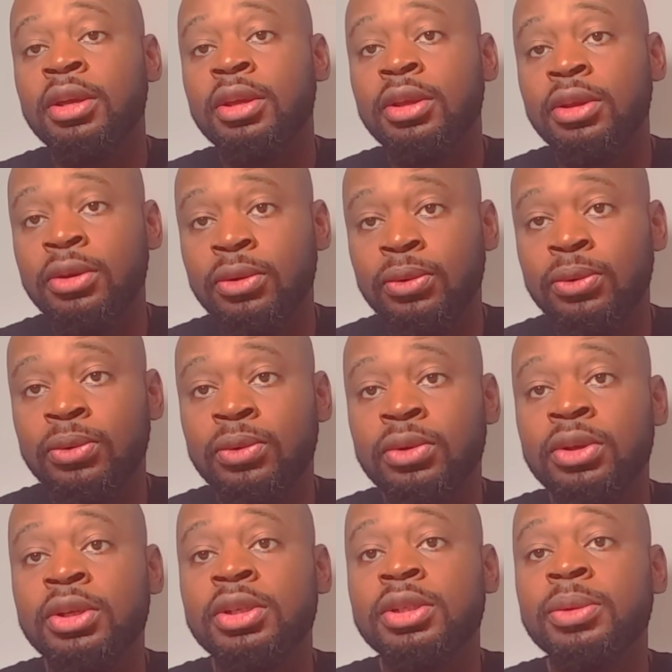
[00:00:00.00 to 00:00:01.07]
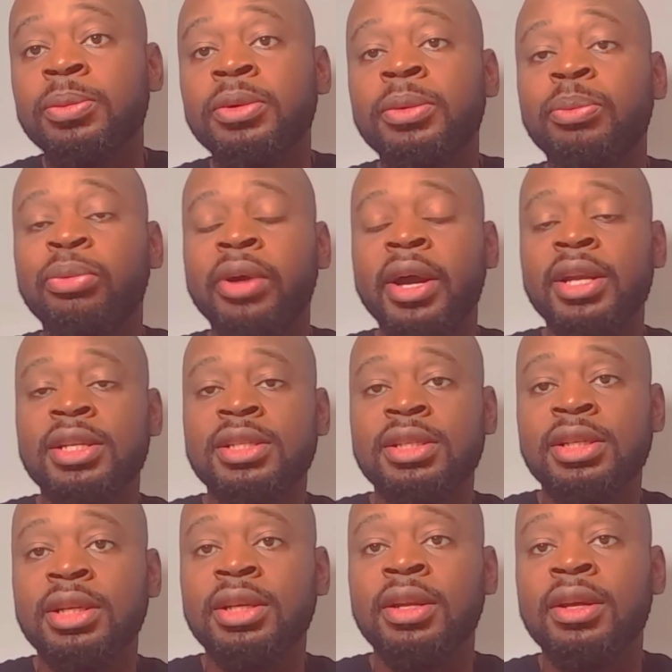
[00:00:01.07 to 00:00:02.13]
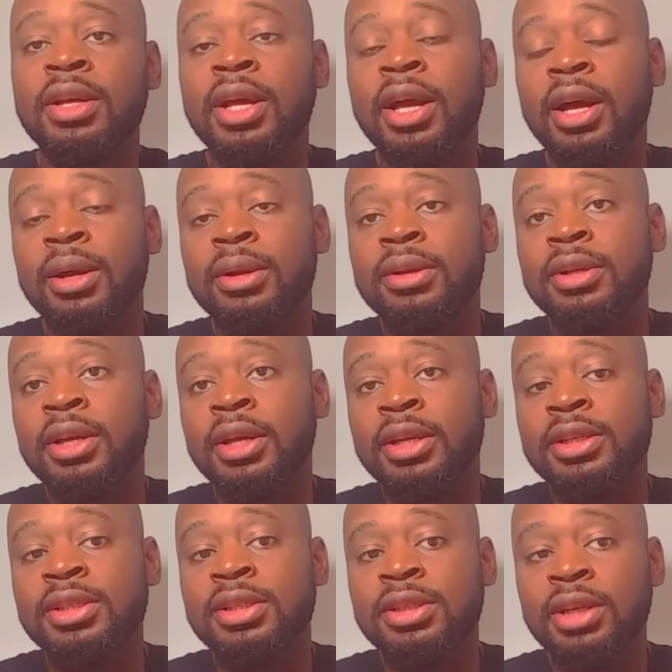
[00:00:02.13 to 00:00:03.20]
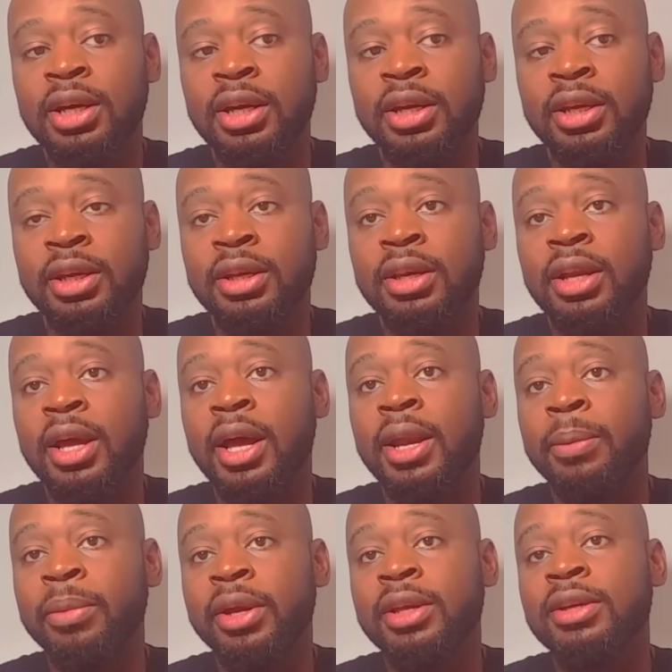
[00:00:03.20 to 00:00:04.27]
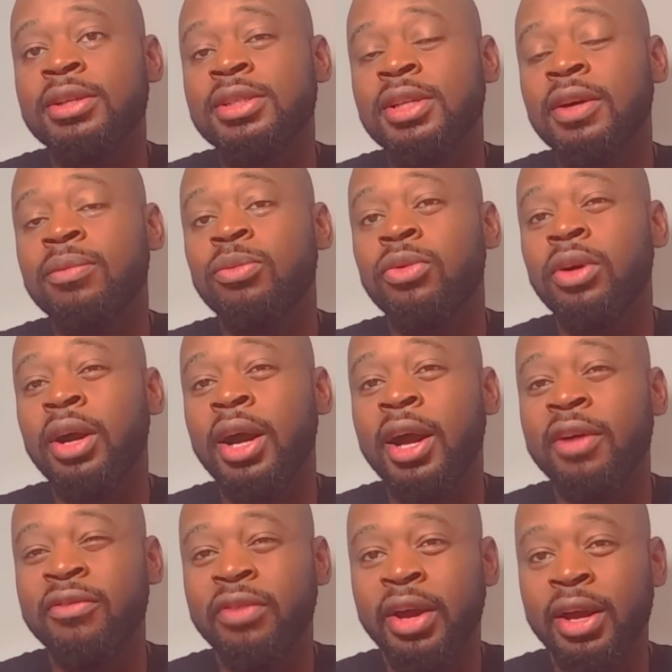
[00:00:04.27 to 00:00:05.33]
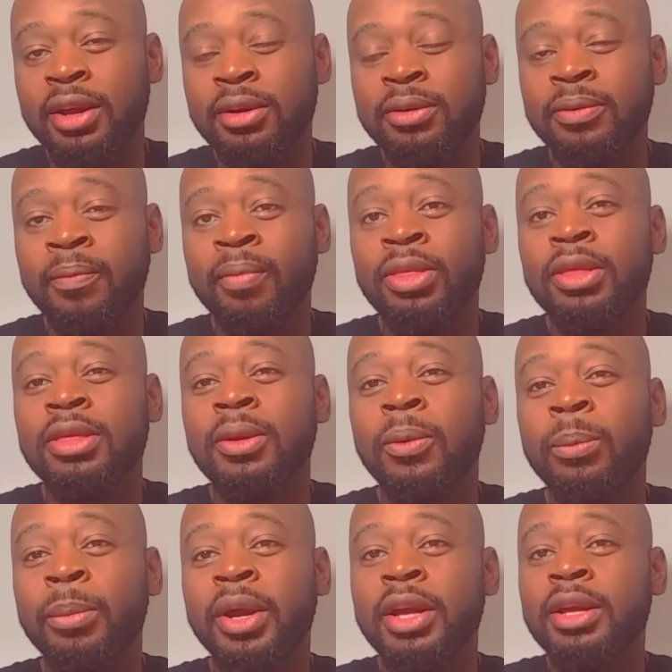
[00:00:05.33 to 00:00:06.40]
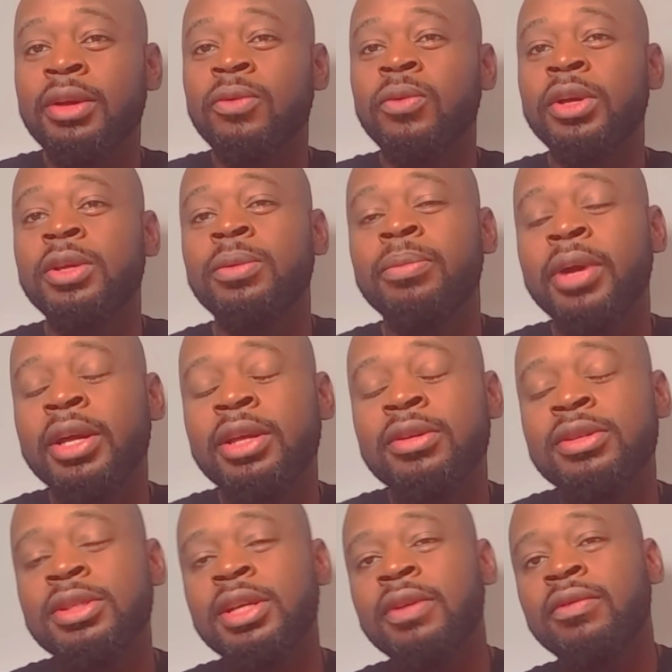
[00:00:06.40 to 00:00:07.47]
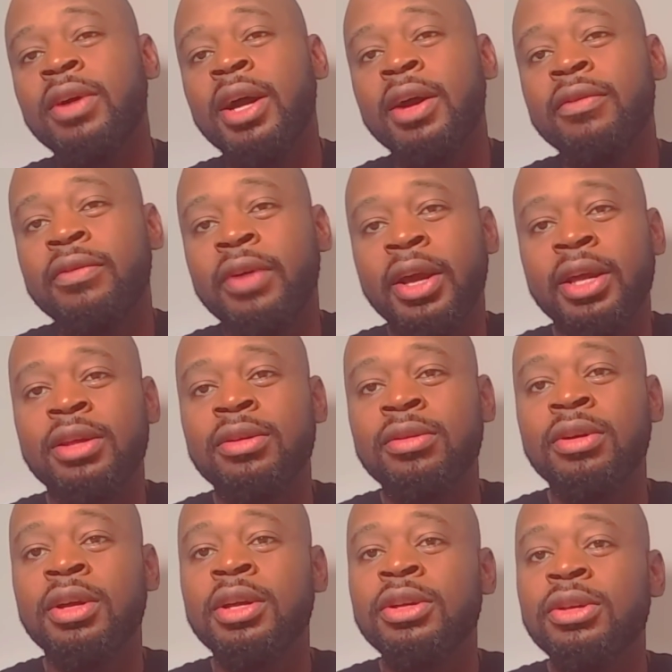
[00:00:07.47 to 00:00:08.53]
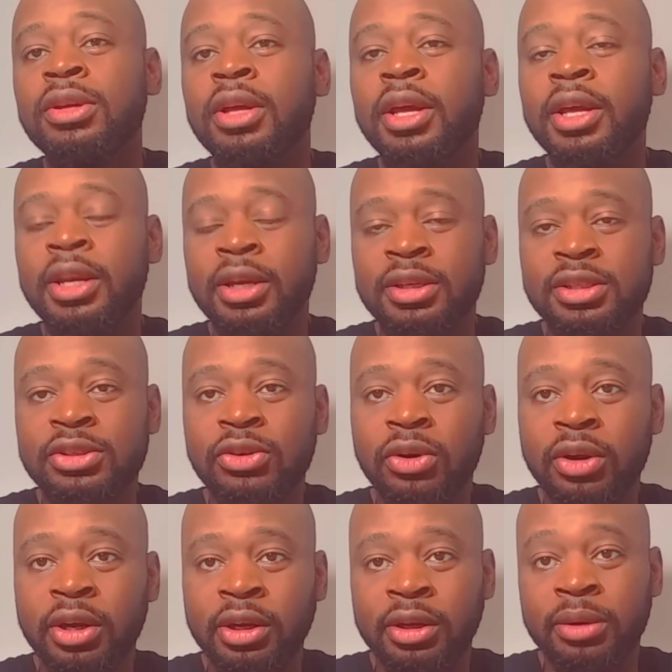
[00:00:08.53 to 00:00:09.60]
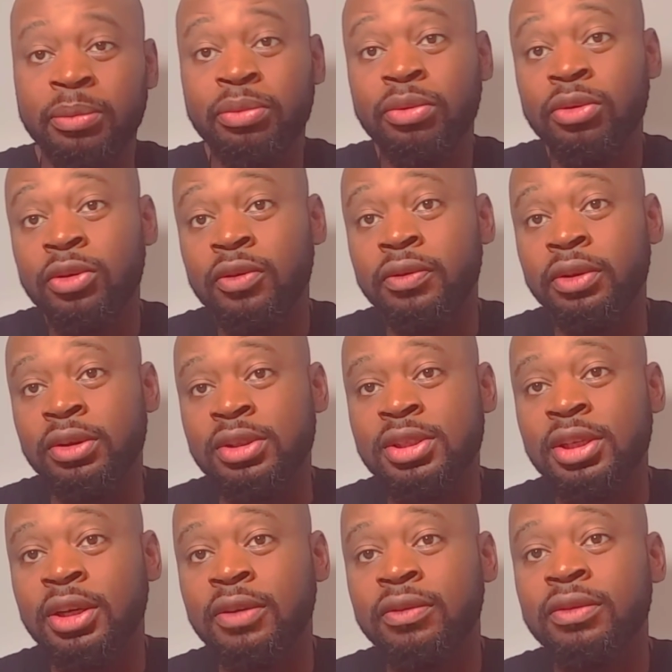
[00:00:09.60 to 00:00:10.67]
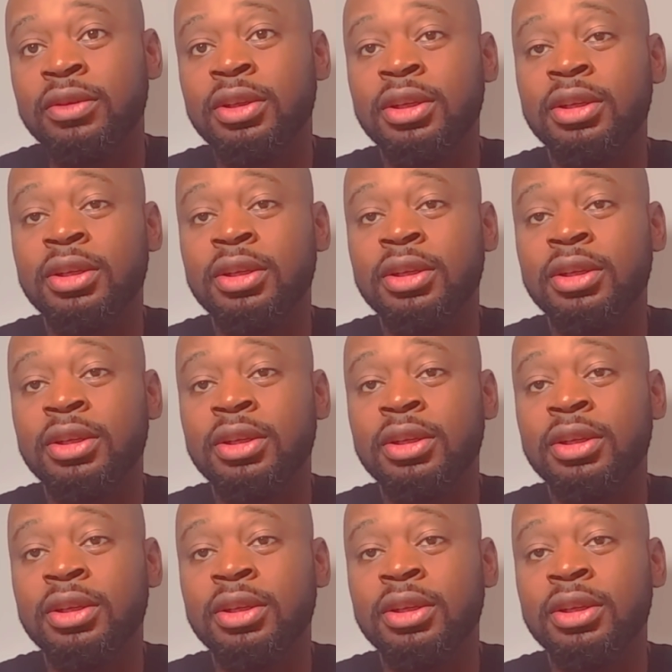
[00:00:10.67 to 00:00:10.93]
You should be practicing and studying how to make yourself more high value. do make when you make yourself high value and then starting to improve yourself